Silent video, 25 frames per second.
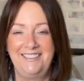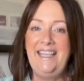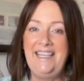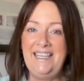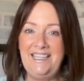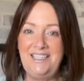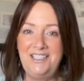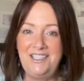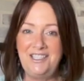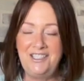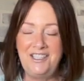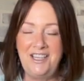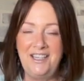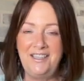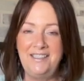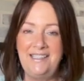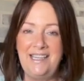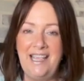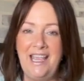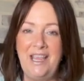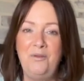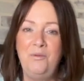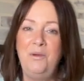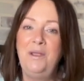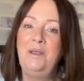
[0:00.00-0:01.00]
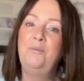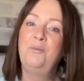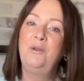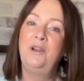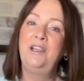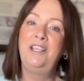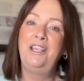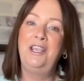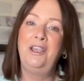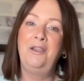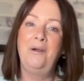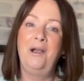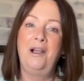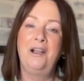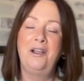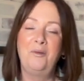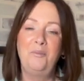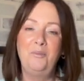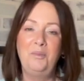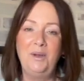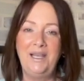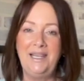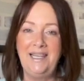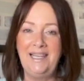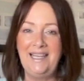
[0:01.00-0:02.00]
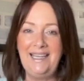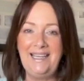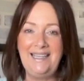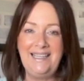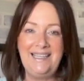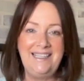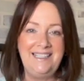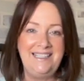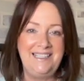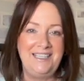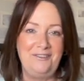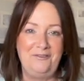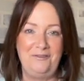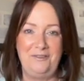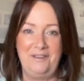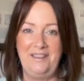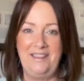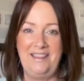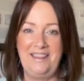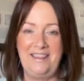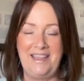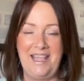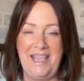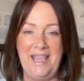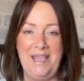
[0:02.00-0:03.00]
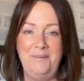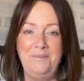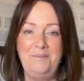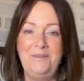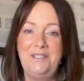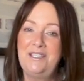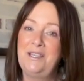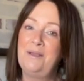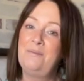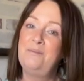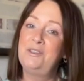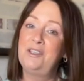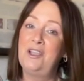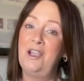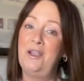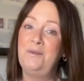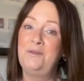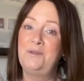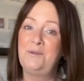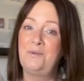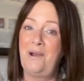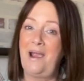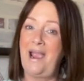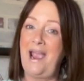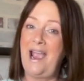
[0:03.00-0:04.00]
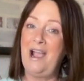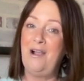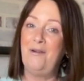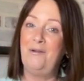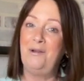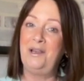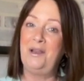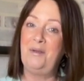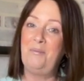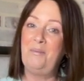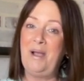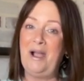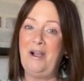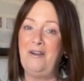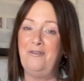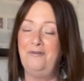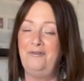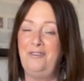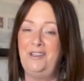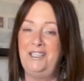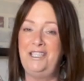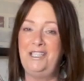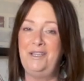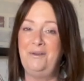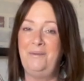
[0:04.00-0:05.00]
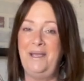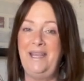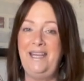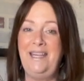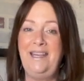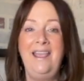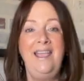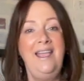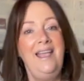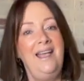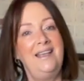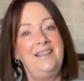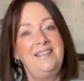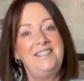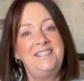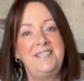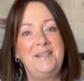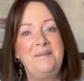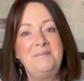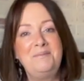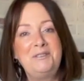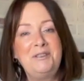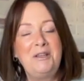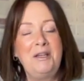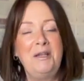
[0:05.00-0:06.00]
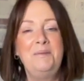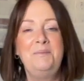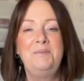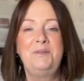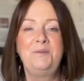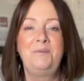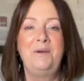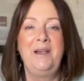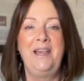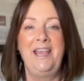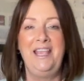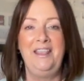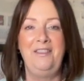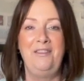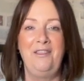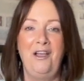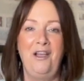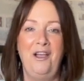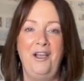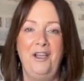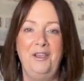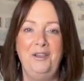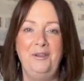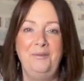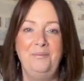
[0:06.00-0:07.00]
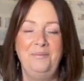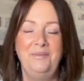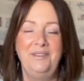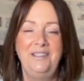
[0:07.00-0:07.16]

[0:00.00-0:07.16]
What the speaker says: Each Sunday we bring you a completely different theme. Sometimes we're out and about videoing, and sometimes we're in the home.